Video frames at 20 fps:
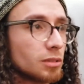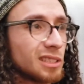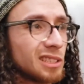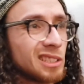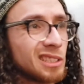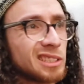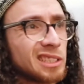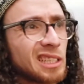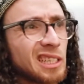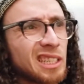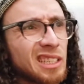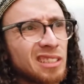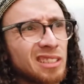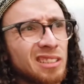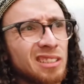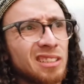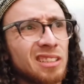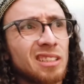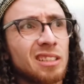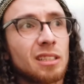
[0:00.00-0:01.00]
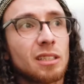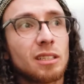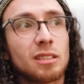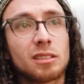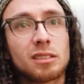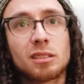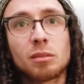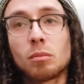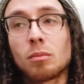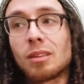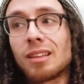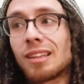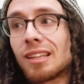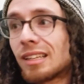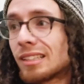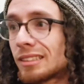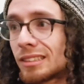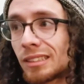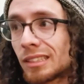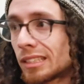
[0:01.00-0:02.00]
It's like some
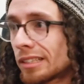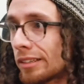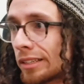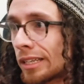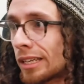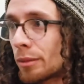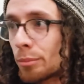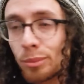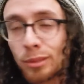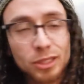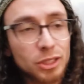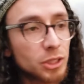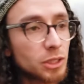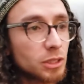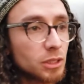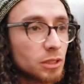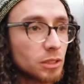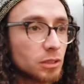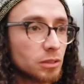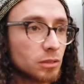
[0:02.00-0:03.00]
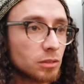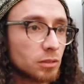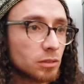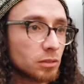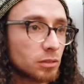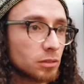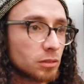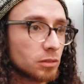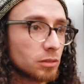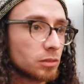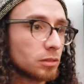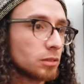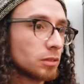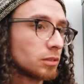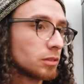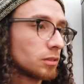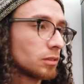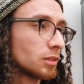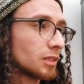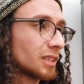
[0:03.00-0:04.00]
legendary epic shit.
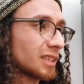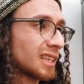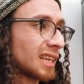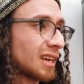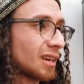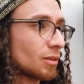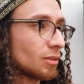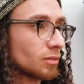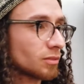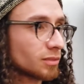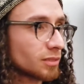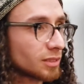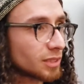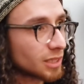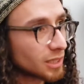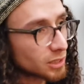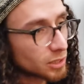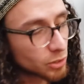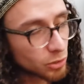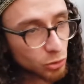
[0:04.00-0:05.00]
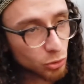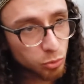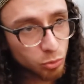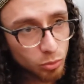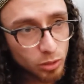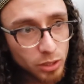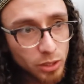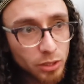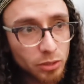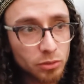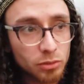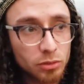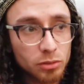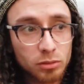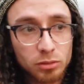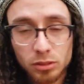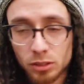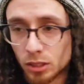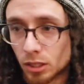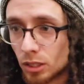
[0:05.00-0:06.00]
Like, how the
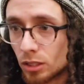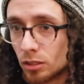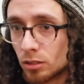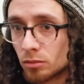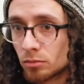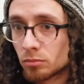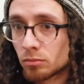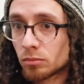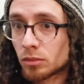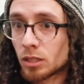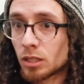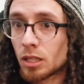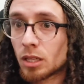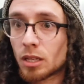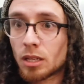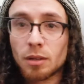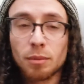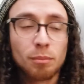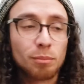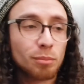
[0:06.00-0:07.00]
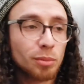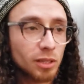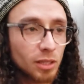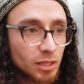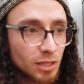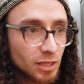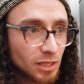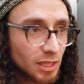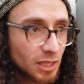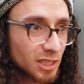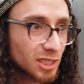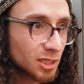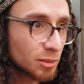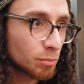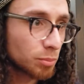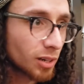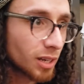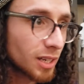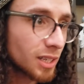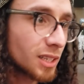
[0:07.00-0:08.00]
20-year-old game, but they just
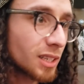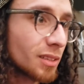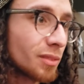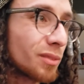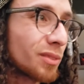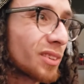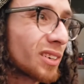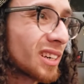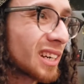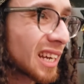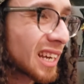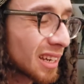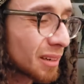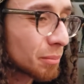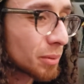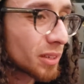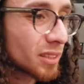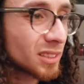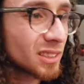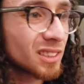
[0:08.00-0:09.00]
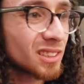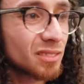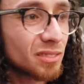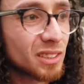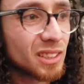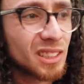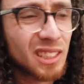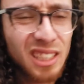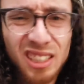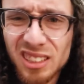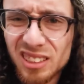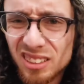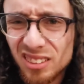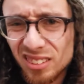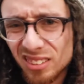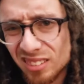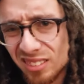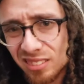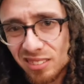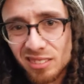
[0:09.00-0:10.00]
brought it in for an 8-person
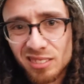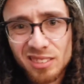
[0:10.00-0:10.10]
invitational?